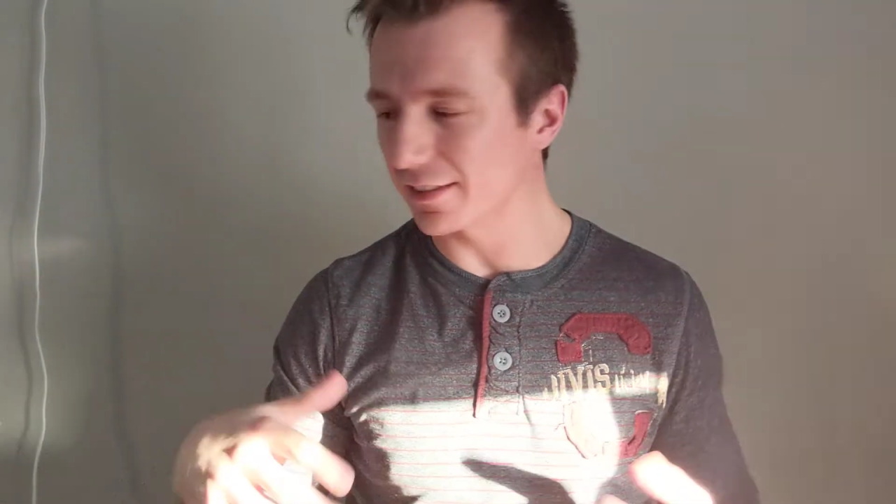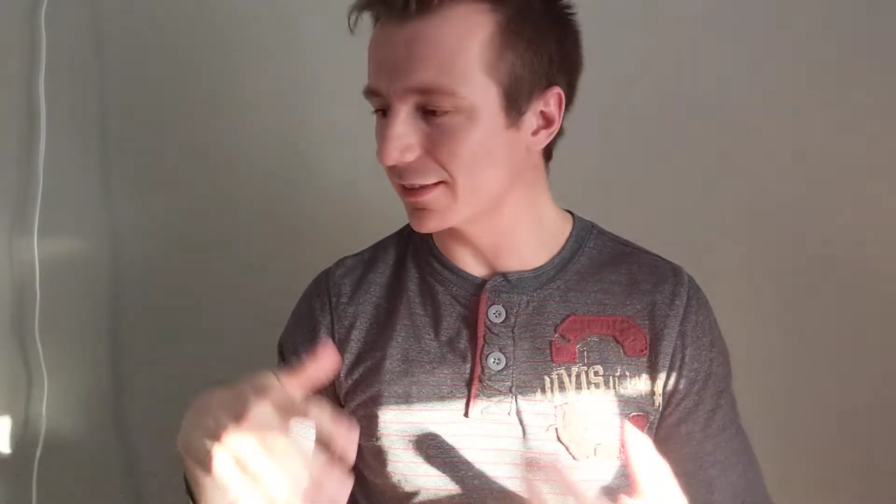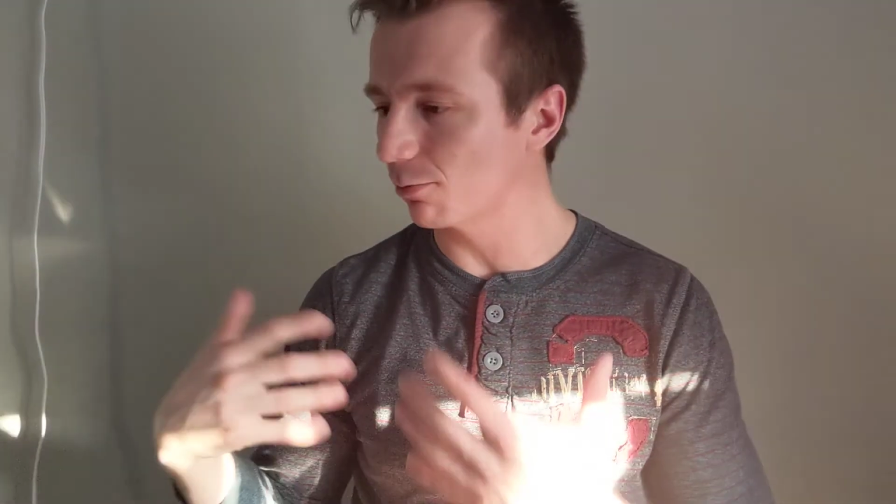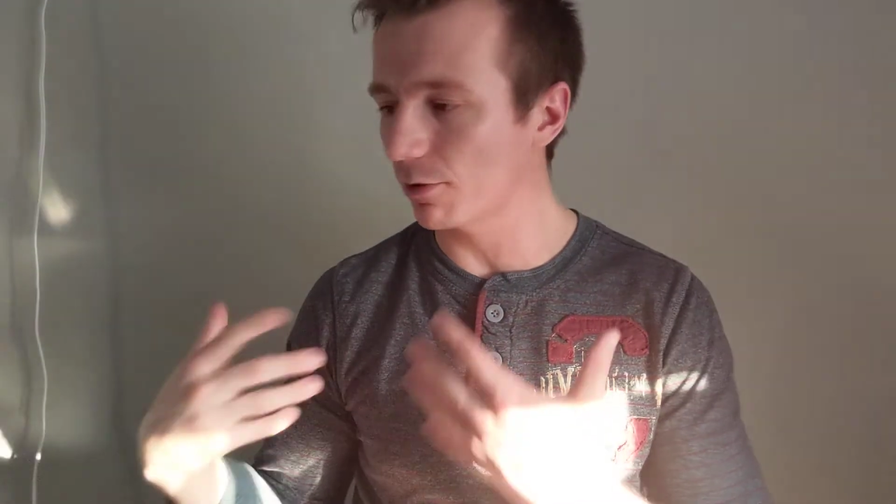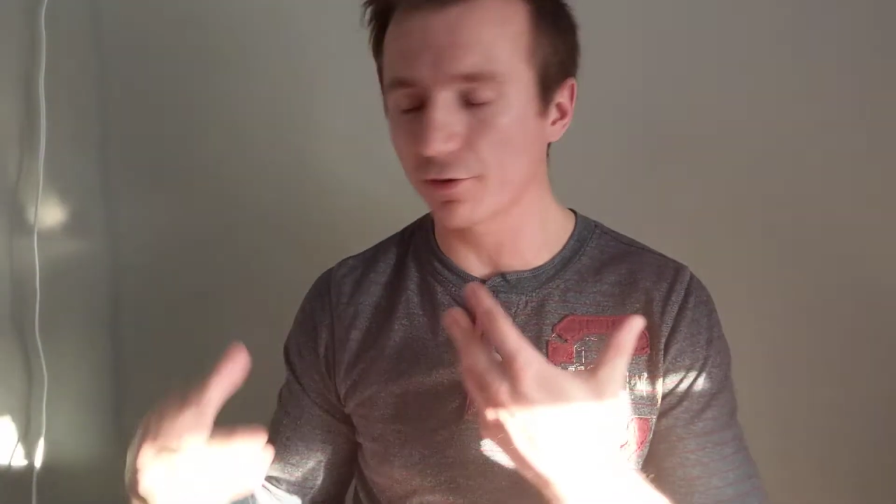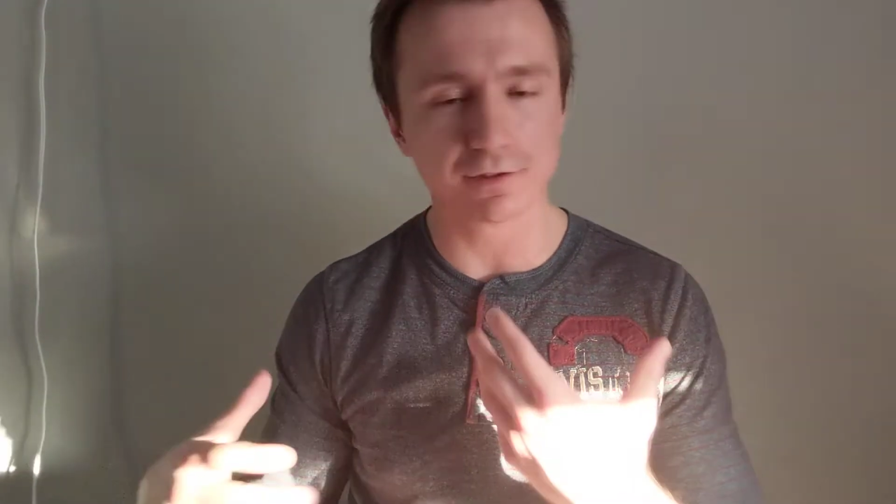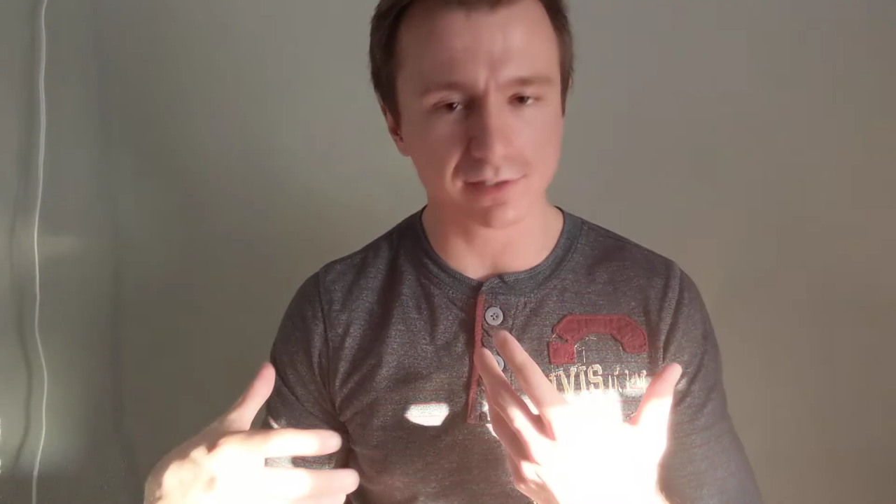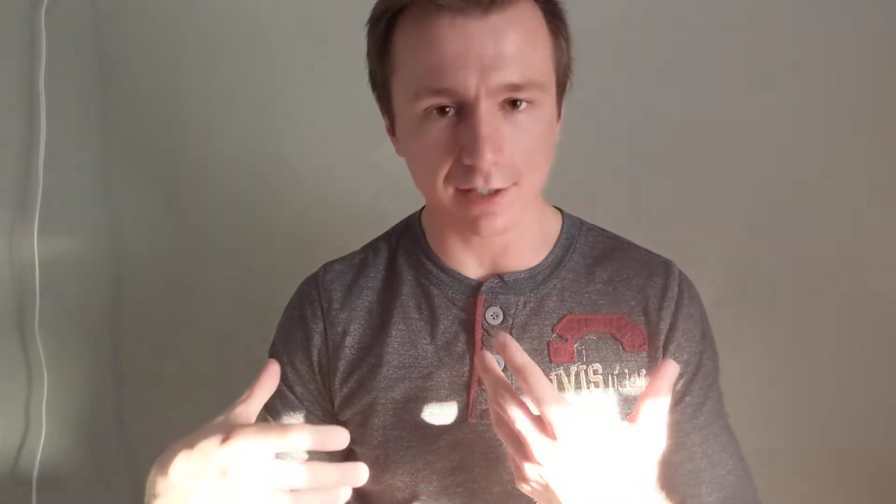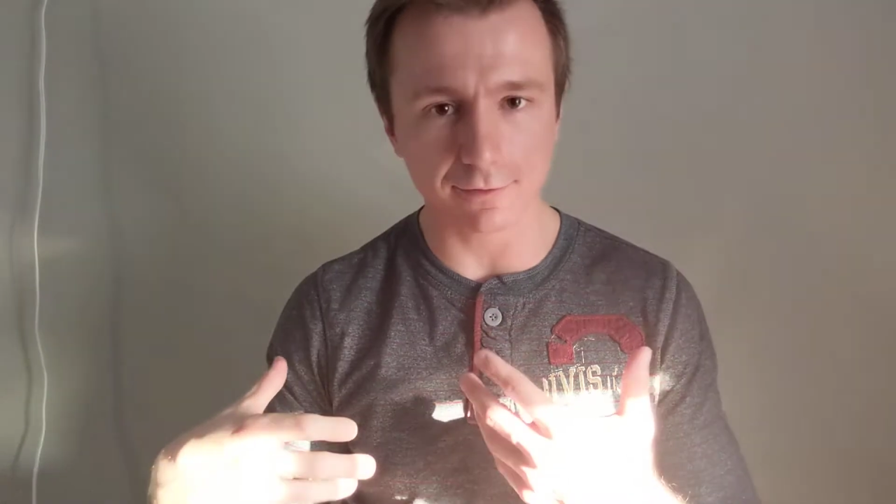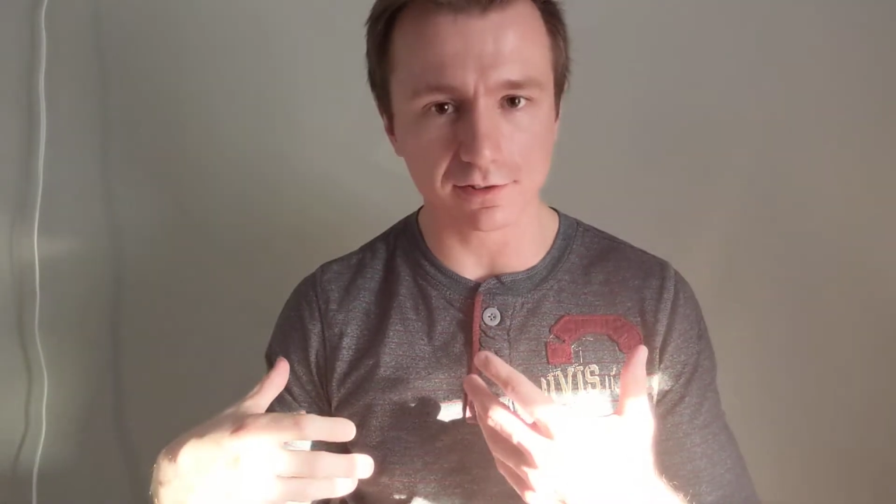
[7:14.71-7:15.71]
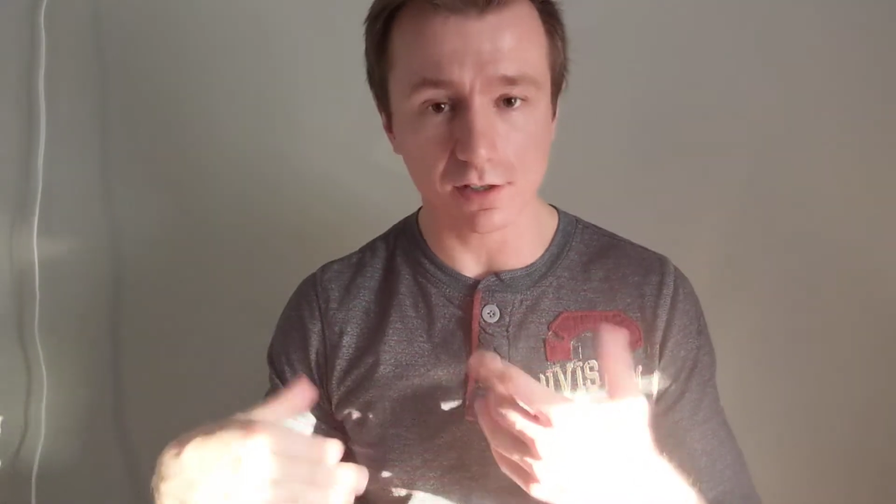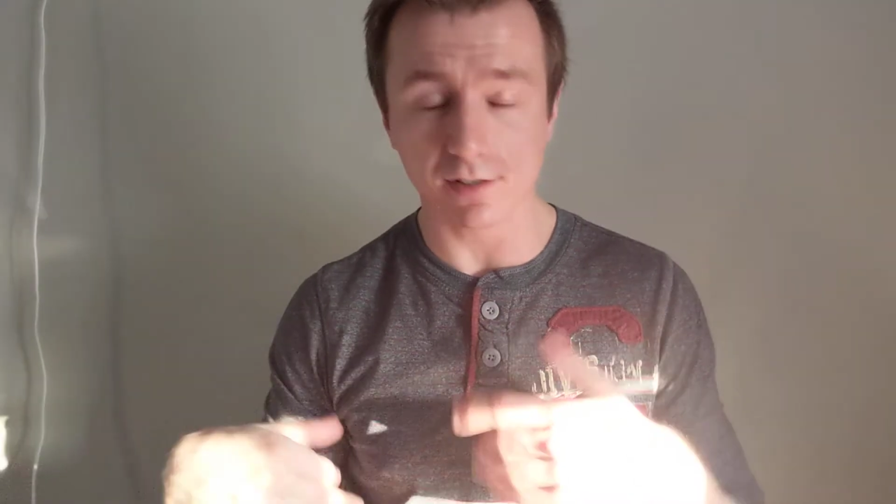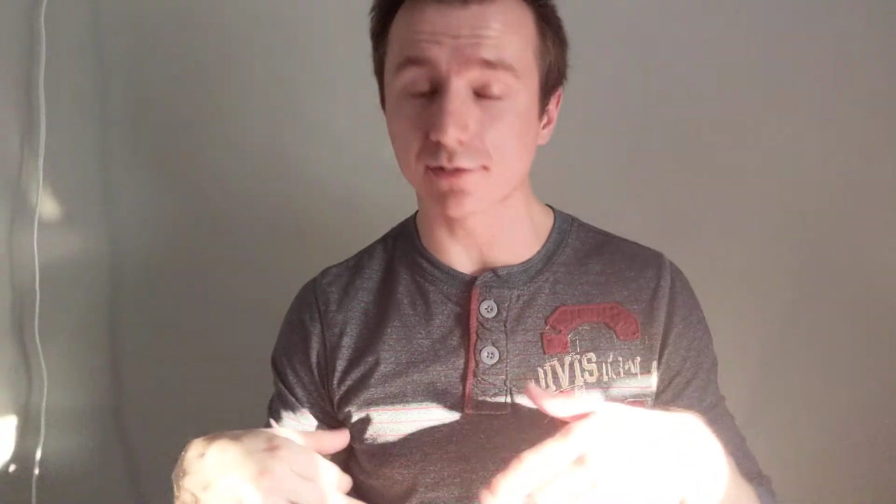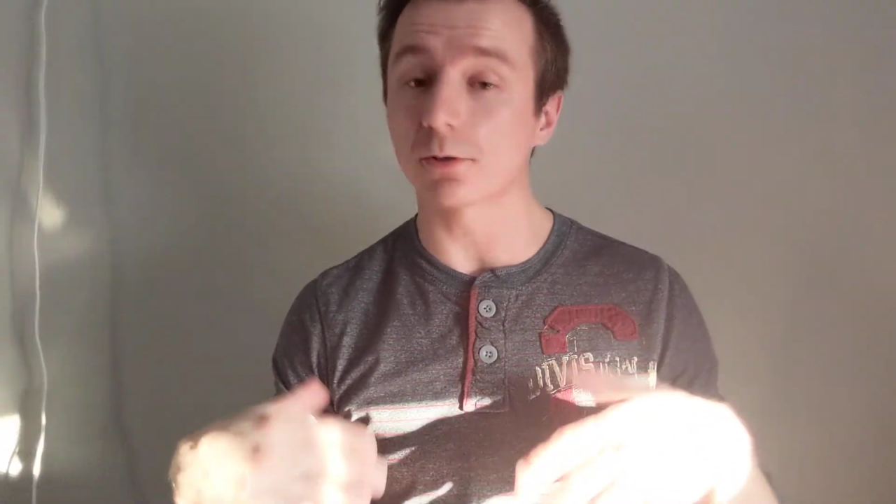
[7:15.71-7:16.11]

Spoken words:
This is one of those tough songs,